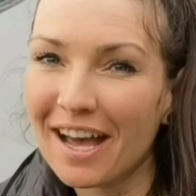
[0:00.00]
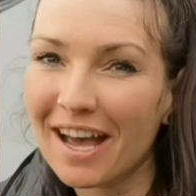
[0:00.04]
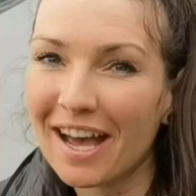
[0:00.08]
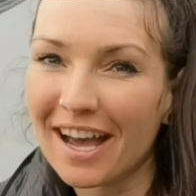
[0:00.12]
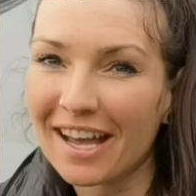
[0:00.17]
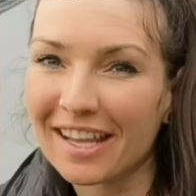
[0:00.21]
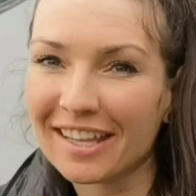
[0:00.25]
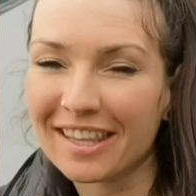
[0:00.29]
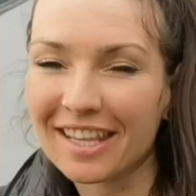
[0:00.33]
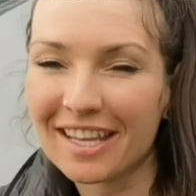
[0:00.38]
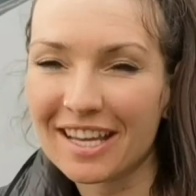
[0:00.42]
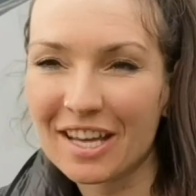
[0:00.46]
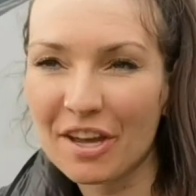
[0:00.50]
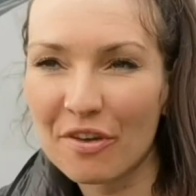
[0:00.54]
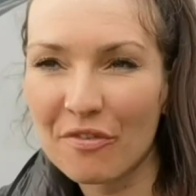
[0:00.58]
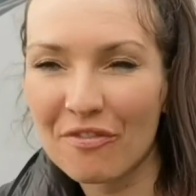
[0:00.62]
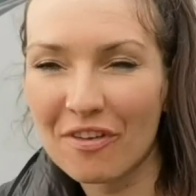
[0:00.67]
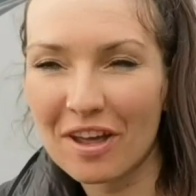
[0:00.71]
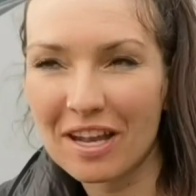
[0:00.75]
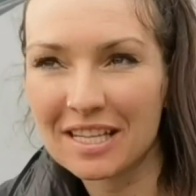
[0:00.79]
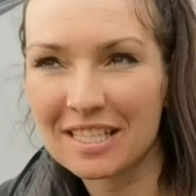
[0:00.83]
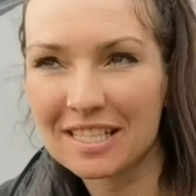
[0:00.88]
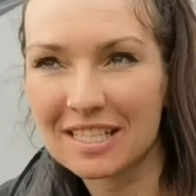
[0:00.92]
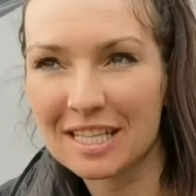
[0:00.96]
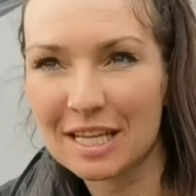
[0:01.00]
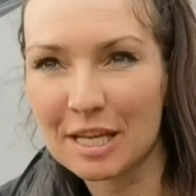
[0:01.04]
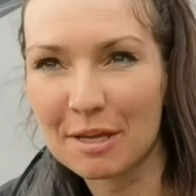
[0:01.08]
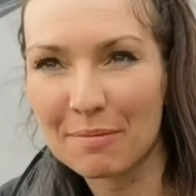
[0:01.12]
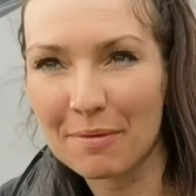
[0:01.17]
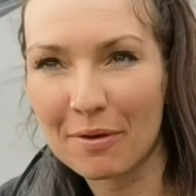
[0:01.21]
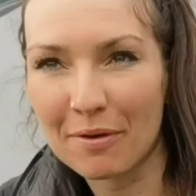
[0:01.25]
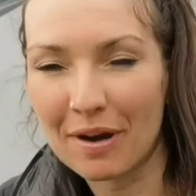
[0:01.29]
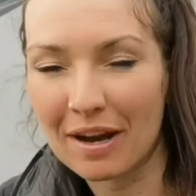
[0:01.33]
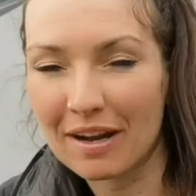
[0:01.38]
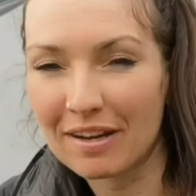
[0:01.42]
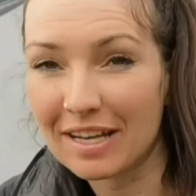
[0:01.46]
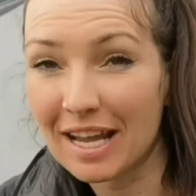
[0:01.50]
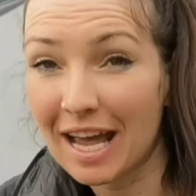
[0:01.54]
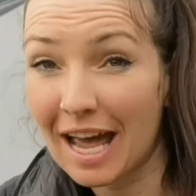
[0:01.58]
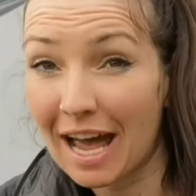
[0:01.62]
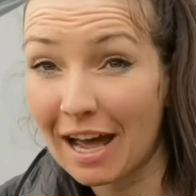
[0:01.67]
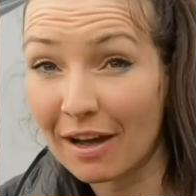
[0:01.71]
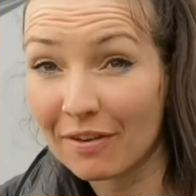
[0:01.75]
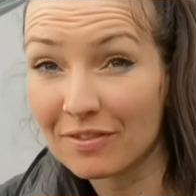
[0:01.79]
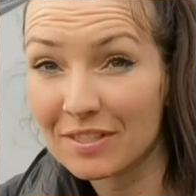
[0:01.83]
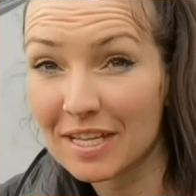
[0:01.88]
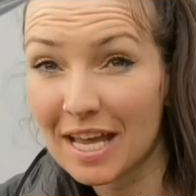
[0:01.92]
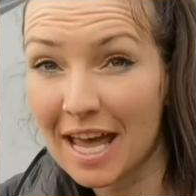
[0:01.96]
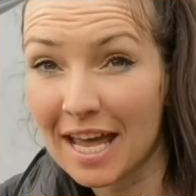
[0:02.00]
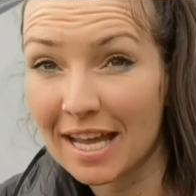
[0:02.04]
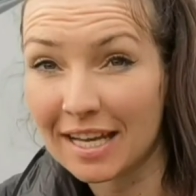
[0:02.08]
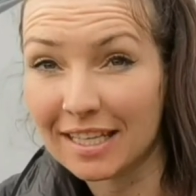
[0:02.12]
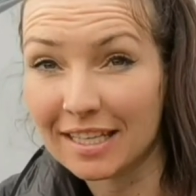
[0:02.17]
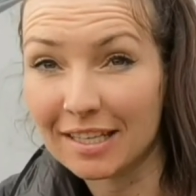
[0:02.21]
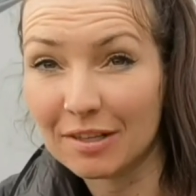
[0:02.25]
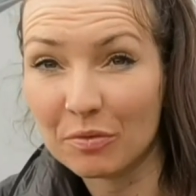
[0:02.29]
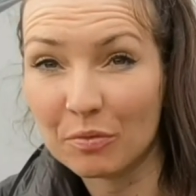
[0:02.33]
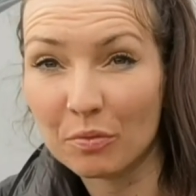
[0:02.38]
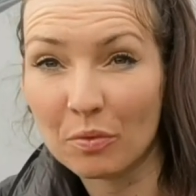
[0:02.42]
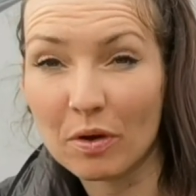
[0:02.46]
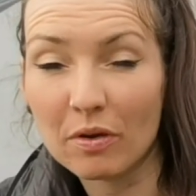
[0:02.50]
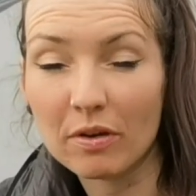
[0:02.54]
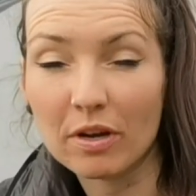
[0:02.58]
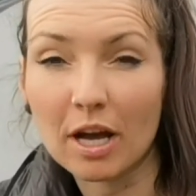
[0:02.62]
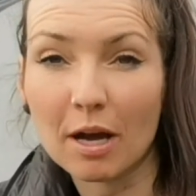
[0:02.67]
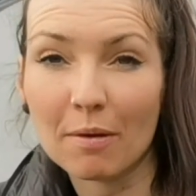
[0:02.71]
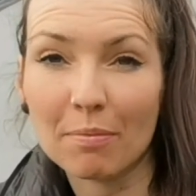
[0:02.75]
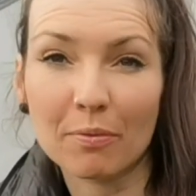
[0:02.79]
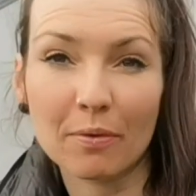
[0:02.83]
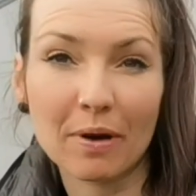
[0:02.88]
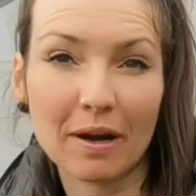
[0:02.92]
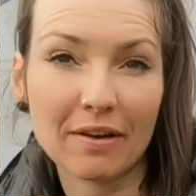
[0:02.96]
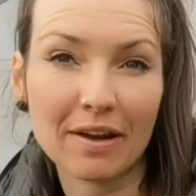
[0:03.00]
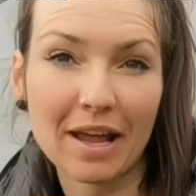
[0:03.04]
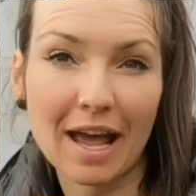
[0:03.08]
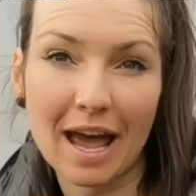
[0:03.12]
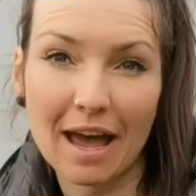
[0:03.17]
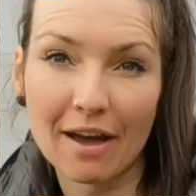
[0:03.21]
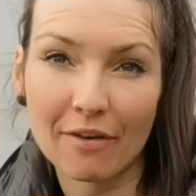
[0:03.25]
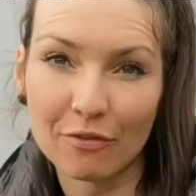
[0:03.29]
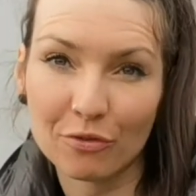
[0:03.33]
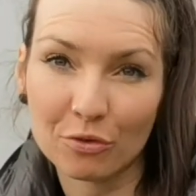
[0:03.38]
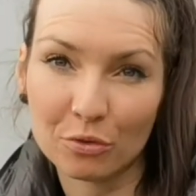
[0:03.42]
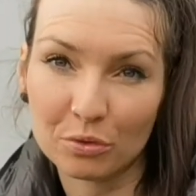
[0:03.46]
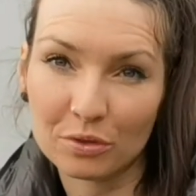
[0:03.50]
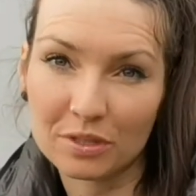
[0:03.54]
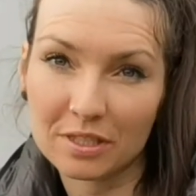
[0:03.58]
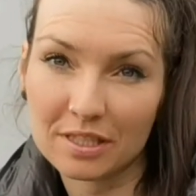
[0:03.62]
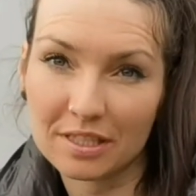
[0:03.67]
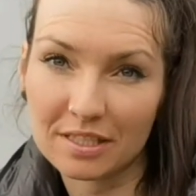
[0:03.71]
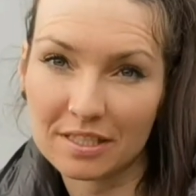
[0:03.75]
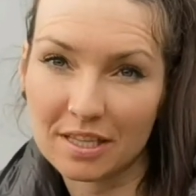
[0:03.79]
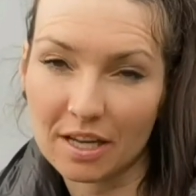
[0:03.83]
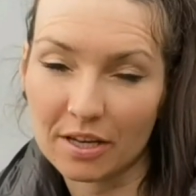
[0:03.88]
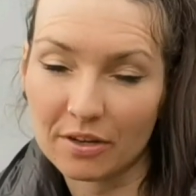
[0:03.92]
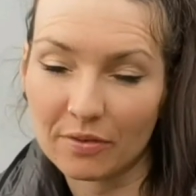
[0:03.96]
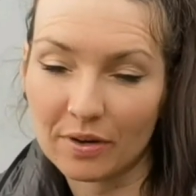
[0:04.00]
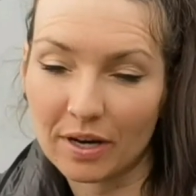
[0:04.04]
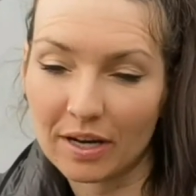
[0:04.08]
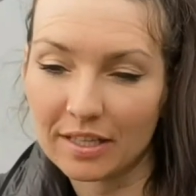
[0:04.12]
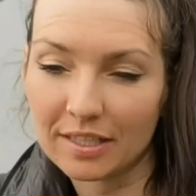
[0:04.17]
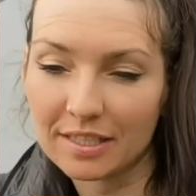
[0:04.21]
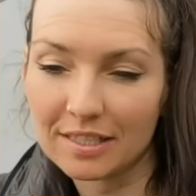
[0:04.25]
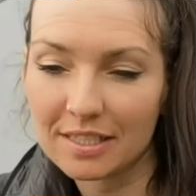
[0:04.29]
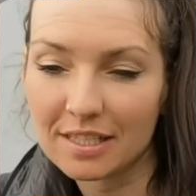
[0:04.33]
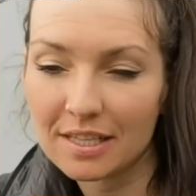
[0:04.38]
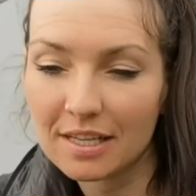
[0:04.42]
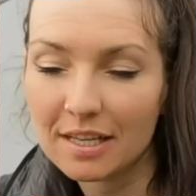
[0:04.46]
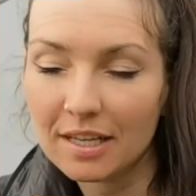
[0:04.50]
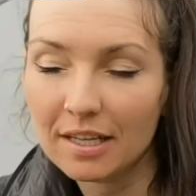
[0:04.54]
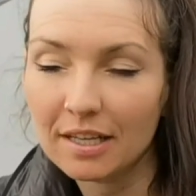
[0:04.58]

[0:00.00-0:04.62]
I think I fell asleep around 10:30, woke up around 4:30 to the sunrise,